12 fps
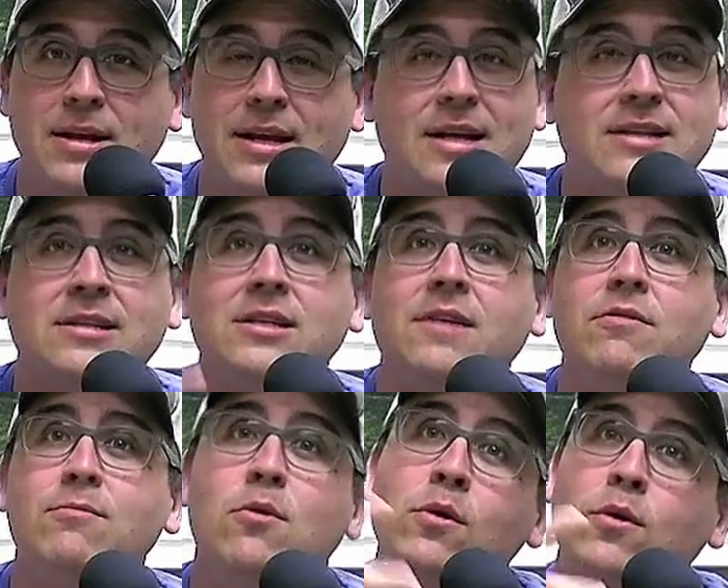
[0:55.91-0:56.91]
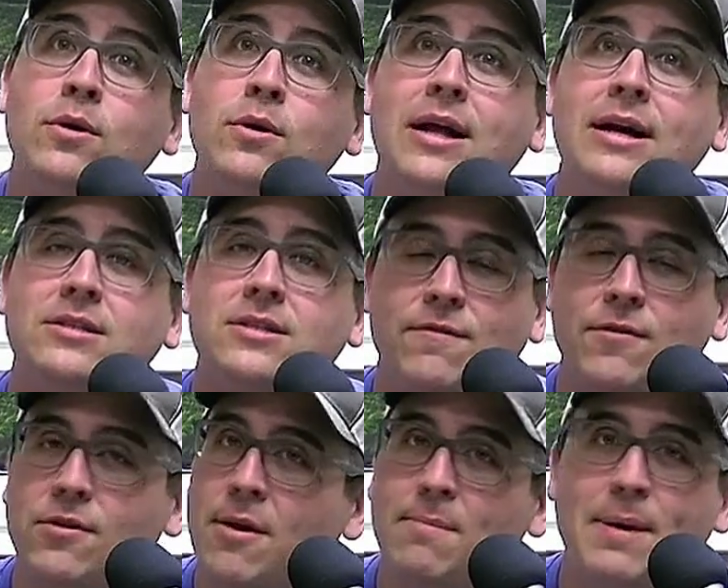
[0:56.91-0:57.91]
He doesn't love you more or less. If
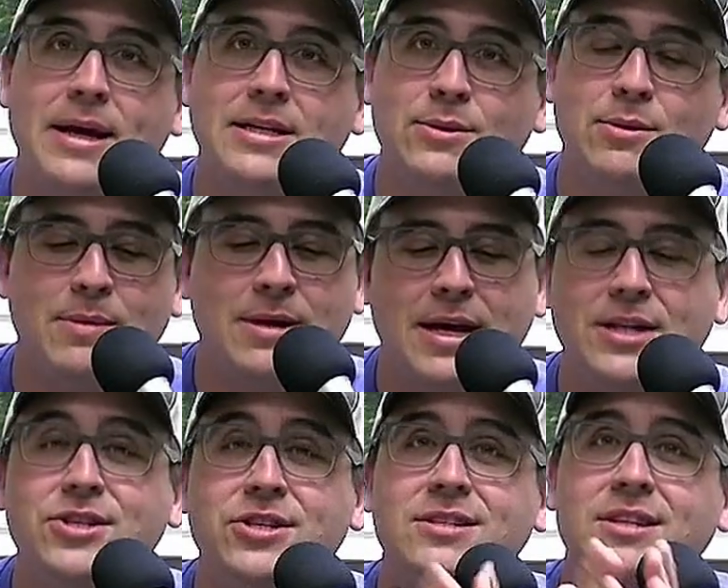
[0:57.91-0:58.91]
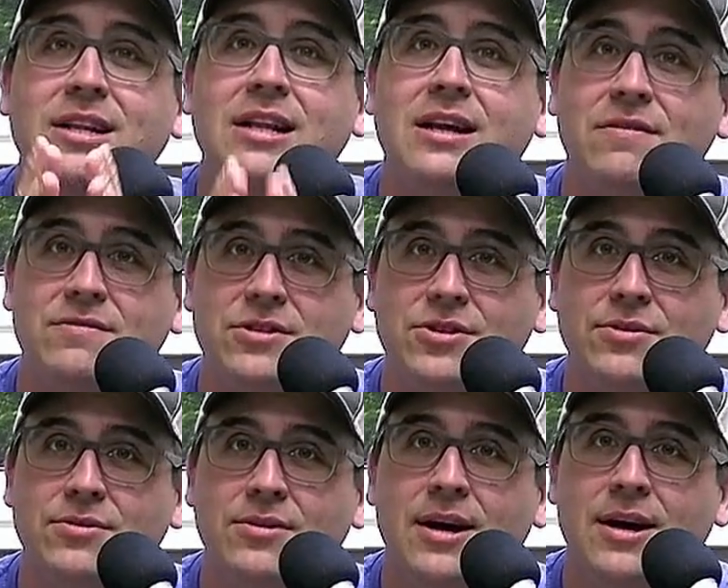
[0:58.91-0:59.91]
you're on pace with me, he just loves
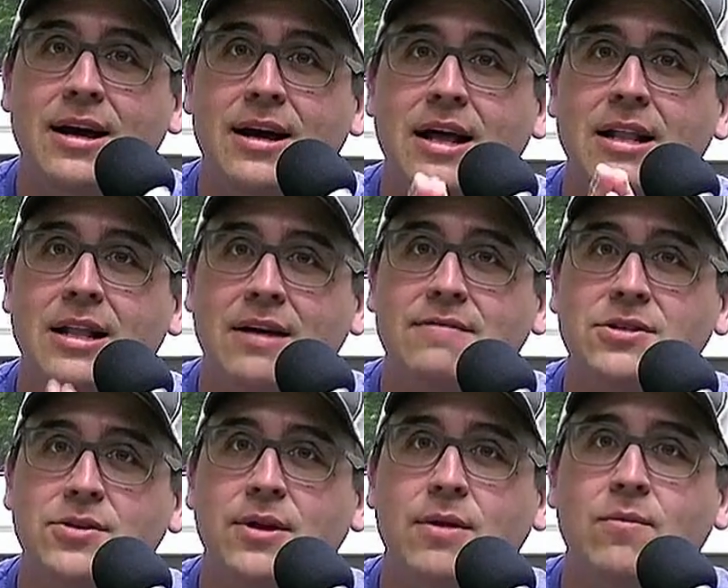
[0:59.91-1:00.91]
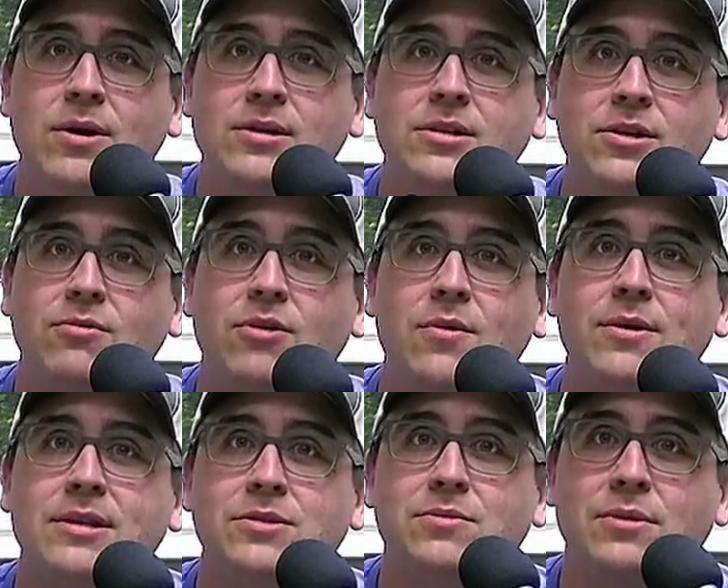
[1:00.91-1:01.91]
you. He loves you, and he wants to grow in
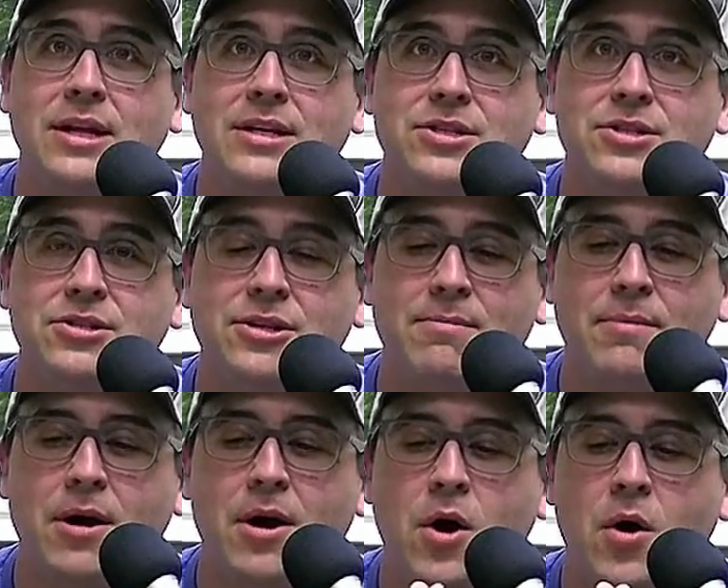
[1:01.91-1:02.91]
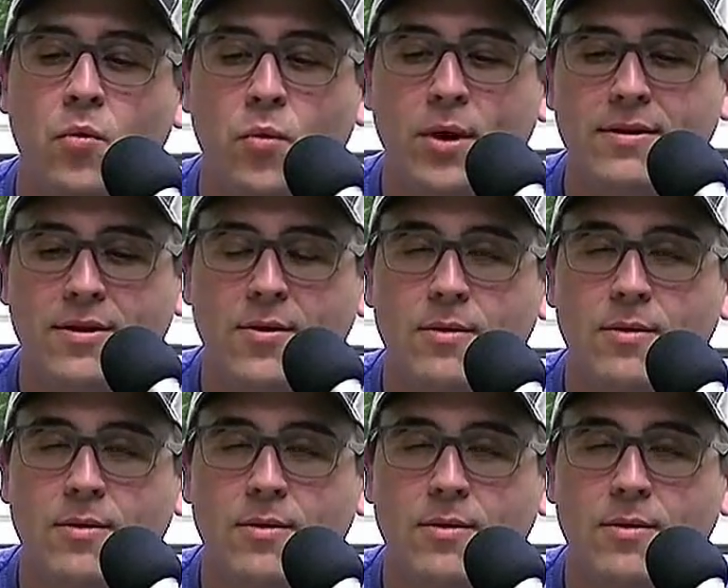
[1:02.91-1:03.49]
this relationship with you.